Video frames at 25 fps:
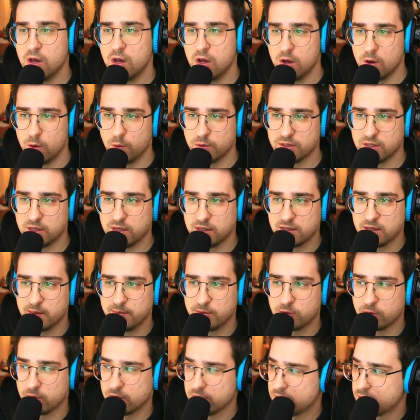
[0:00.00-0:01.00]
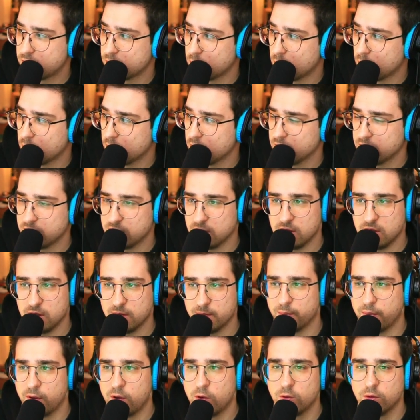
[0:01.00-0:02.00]
was an attempt to restore the
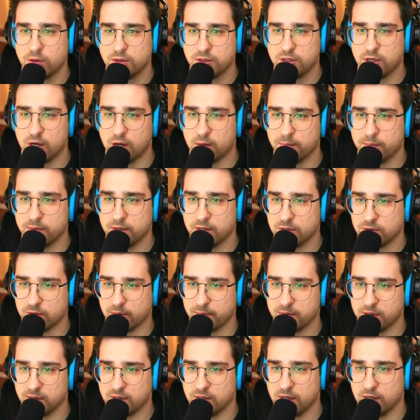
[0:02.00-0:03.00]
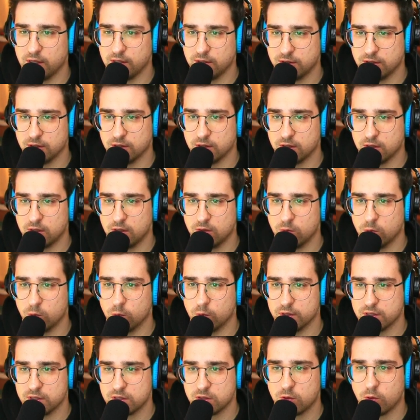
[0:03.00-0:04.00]
Polish company's reputation
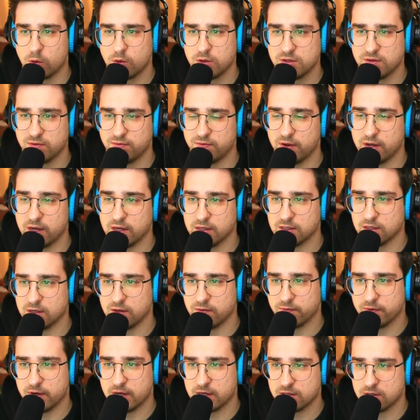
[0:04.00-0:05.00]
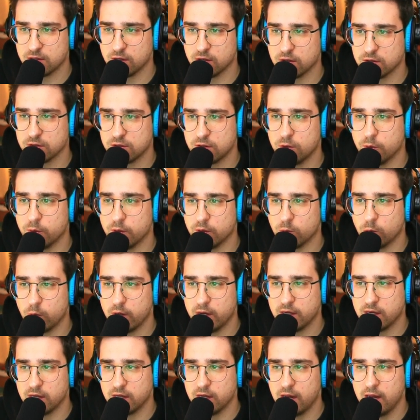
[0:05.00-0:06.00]
with scores of fans and investors who had
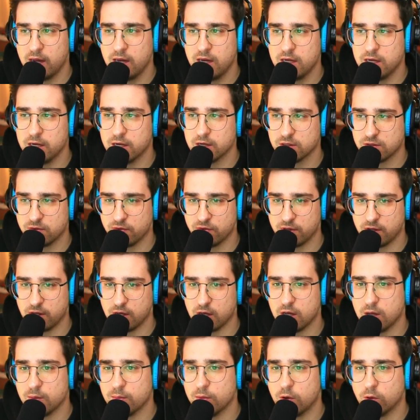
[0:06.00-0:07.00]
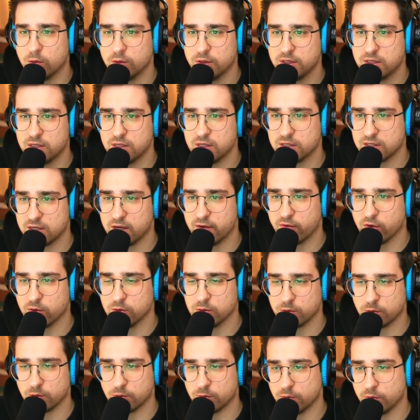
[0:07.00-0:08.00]
waited 8 years for the game only to discover it
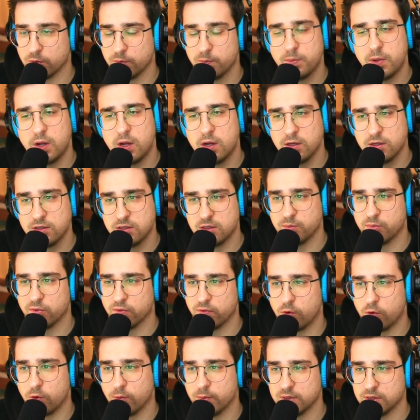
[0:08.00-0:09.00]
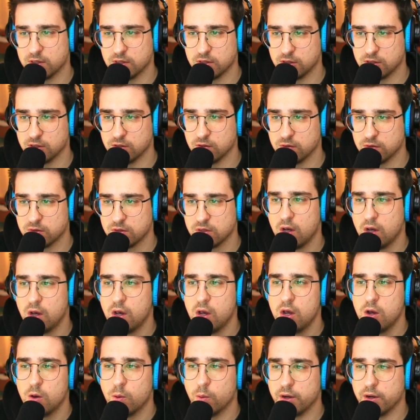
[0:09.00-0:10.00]
was riddled with bugs and performance issues
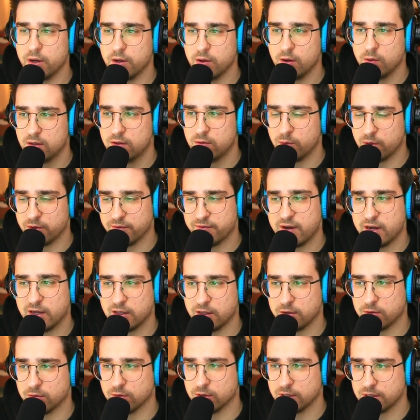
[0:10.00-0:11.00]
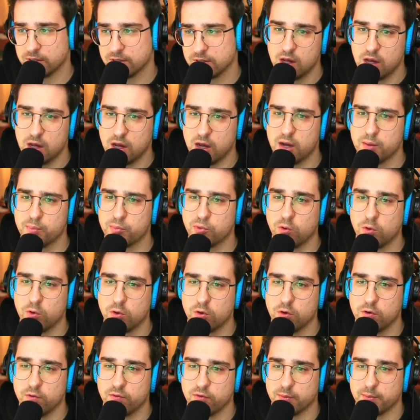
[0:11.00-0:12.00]
when it finally released. Uproar
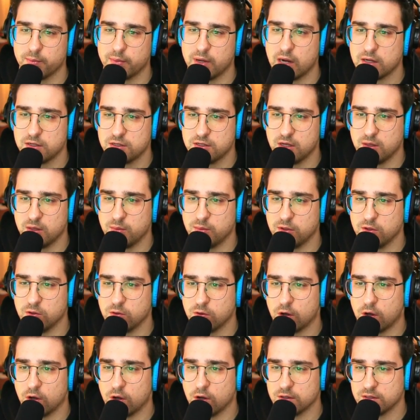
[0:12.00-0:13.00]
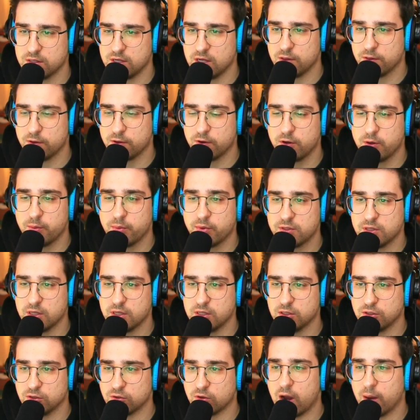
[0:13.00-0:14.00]
over the botched debut caused a
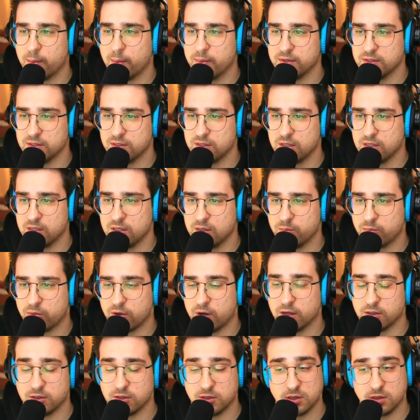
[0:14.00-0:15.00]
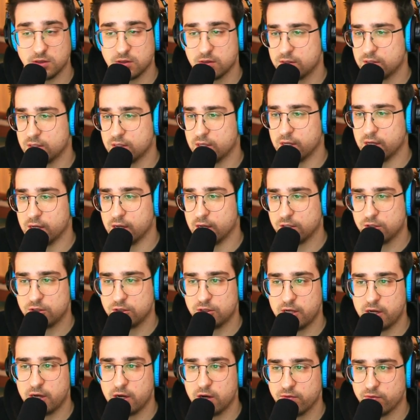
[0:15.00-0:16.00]
30% drop in CD Projekt's
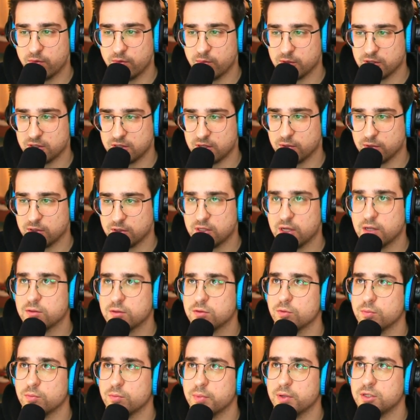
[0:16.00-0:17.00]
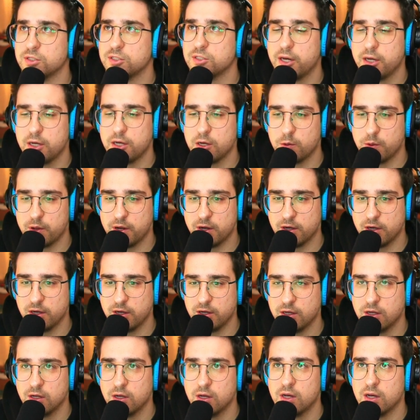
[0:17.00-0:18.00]
share from December 10th through
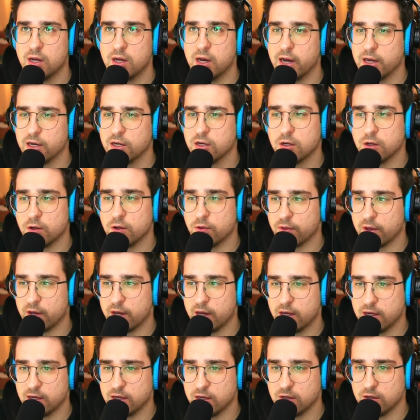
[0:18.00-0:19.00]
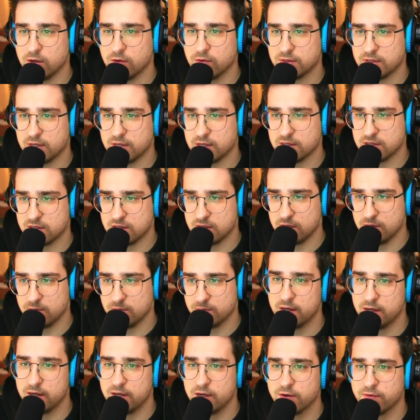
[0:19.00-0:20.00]
mid-January. I didn't know that. I didn't know it was that steep.
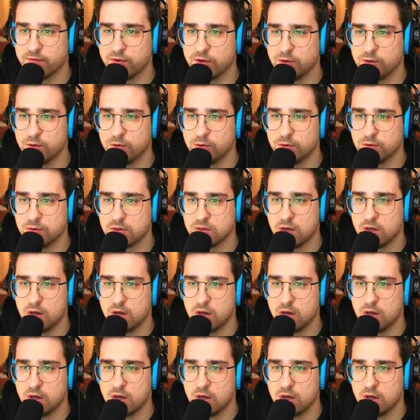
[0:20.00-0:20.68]
Interviews